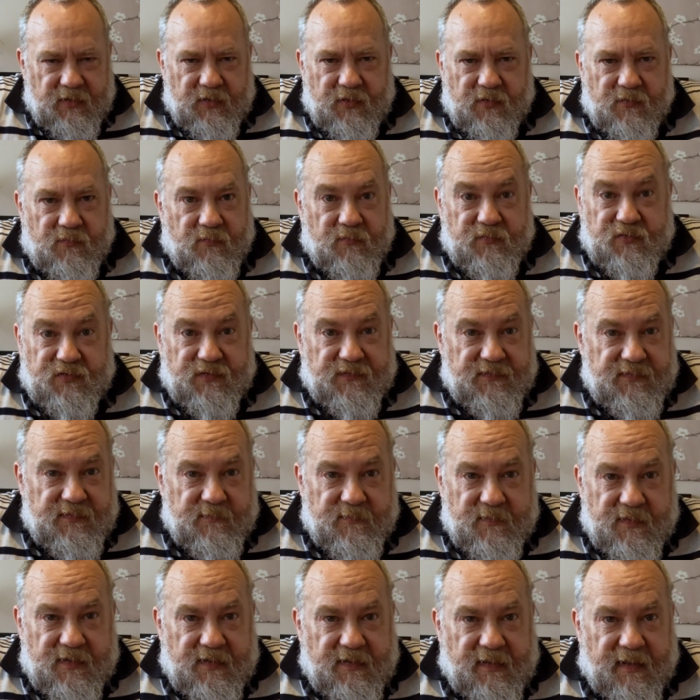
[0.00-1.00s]
you know, just
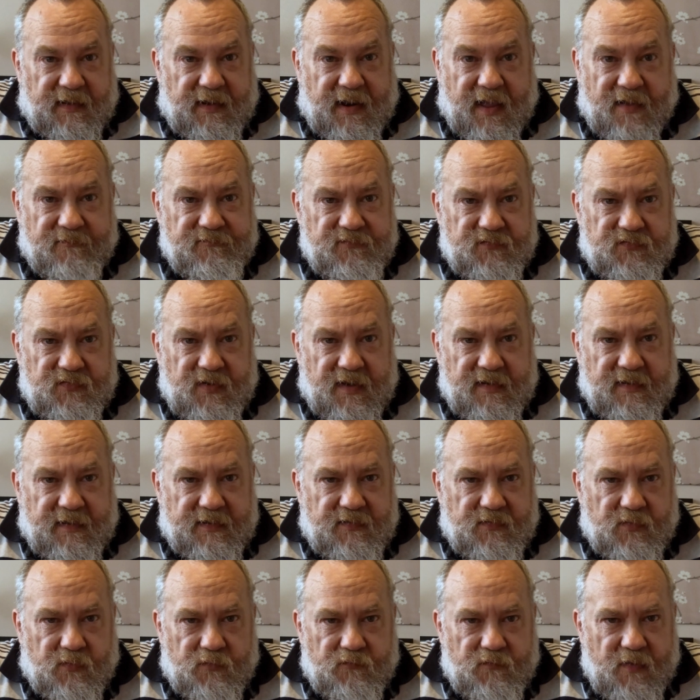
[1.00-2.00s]
something that I haven't tried,
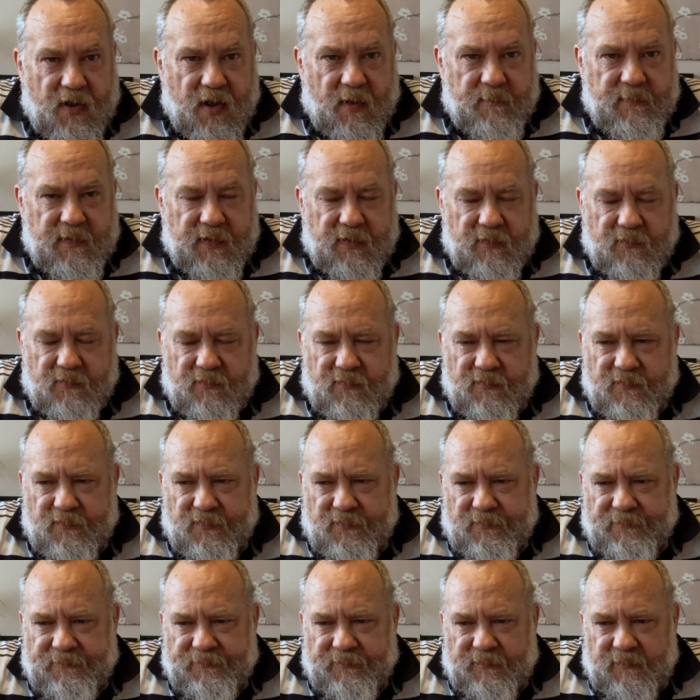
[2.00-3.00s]
like kohlrabi
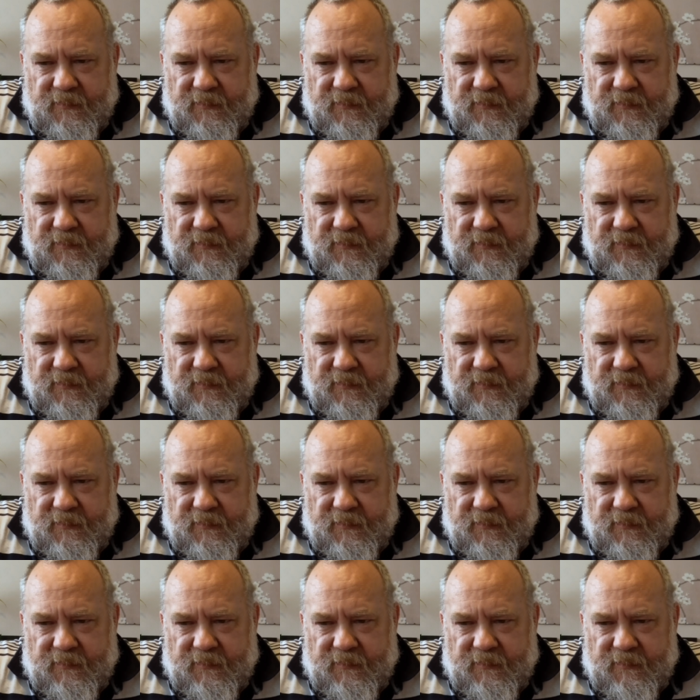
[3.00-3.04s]
or